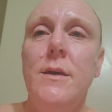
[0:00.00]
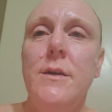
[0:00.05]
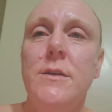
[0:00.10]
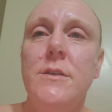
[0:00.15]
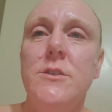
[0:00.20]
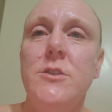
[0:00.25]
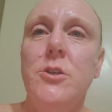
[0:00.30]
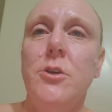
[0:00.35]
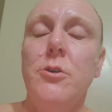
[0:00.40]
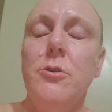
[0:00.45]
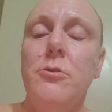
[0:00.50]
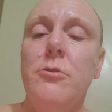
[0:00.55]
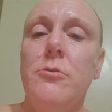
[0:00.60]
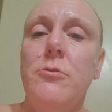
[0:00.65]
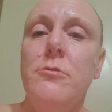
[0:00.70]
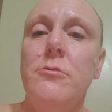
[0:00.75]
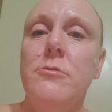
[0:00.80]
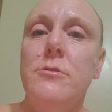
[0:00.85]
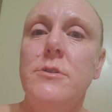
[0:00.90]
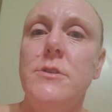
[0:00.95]

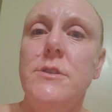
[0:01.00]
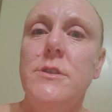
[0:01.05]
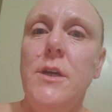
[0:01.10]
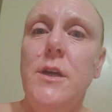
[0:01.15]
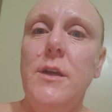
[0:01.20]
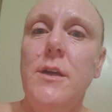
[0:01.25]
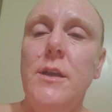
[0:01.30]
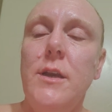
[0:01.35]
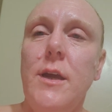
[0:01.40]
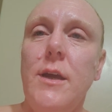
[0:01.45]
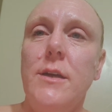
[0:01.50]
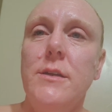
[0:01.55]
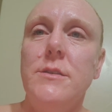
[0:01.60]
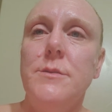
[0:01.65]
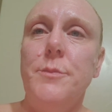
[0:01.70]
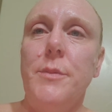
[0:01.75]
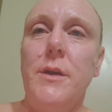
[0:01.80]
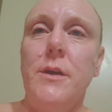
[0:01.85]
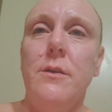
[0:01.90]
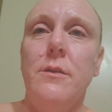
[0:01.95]
So Doug and I
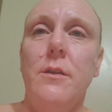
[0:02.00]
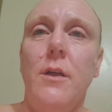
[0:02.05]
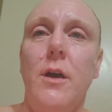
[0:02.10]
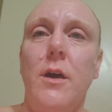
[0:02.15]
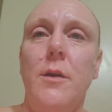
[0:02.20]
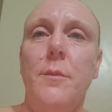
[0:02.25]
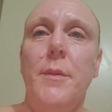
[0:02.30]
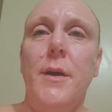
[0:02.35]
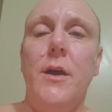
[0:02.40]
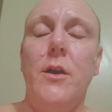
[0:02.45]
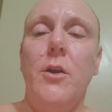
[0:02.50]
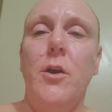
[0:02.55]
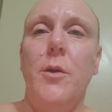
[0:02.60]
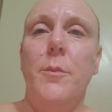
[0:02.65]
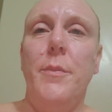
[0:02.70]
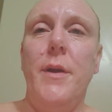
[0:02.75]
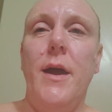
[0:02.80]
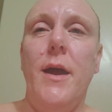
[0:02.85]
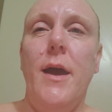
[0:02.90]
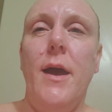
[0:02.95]
speak a lot about our
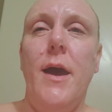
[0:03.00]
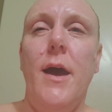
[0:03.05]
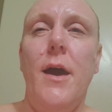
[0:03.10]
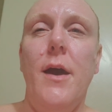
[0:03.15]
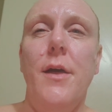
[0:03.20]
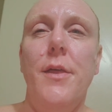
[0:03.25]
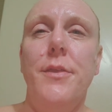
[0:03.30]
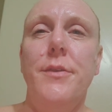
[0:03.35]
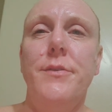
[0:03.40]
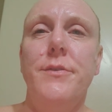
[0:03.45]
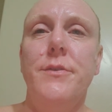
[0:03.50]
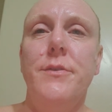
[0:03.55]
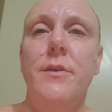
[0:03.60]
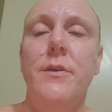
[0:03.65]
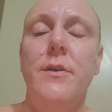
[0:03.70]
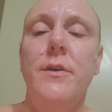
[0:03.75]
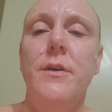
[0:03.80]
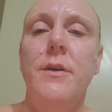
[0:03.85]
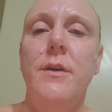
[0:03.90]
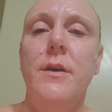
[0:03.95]
paths
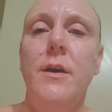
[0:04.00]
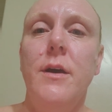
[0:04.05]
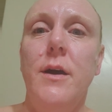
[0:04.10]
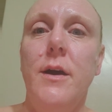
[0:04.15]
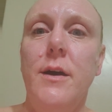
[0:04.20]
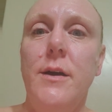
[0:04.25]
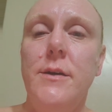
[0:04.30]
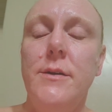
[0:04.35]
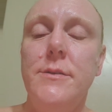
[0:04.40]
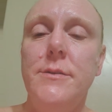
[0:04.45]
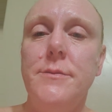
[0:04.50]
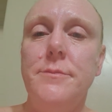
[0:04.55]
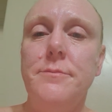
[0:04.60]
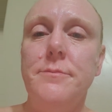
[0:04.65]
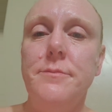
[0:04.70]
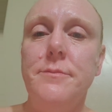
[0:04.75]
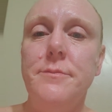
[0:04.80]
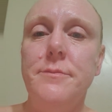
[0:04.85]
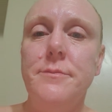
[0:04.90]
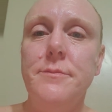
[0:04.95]

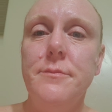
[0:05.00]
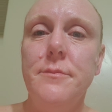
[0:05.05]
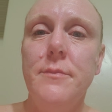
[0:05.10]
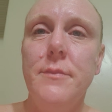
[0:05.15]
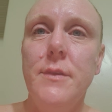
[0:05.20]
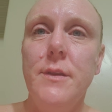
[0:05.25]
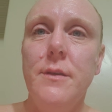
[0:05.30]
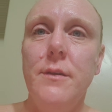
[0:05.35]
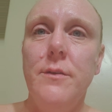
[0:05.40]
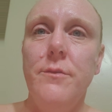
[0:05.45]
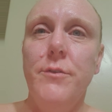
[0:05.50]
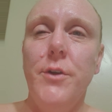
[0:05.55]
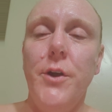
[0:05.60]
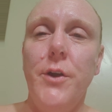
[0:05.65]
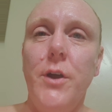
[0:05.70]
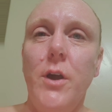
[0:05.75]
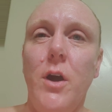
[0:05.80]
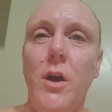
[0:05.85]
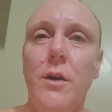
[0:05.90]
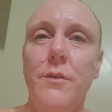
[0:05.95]

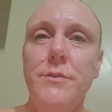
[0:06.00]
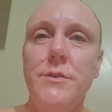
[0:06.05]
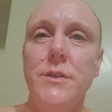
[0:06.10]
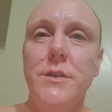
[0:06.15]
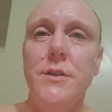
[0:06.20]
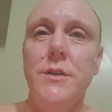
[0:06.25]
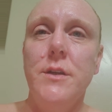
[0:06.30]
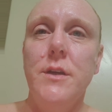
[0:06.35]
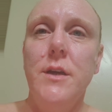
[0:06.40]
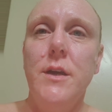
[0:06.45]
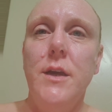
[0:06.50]
very often.